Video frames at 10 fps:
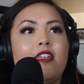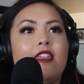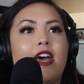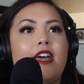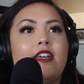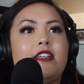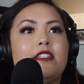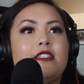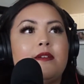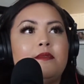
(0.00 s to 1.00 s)
that
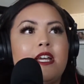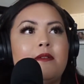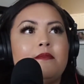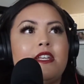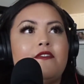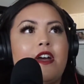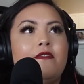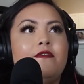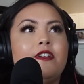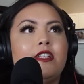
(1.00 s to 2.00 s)
sometimes if
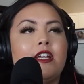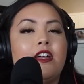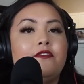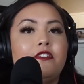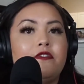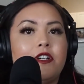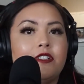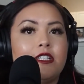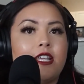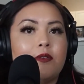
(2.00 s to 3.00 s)
I'm feeling
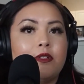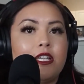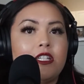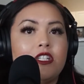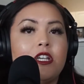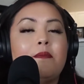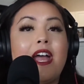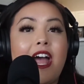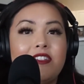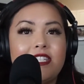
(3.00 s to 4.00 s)
unfulfilled in that relationship, I
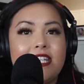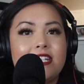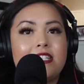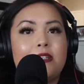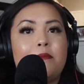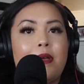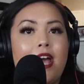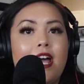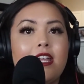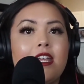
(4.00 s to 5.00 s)
have to take a step
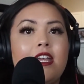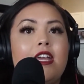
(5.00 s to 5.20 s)
back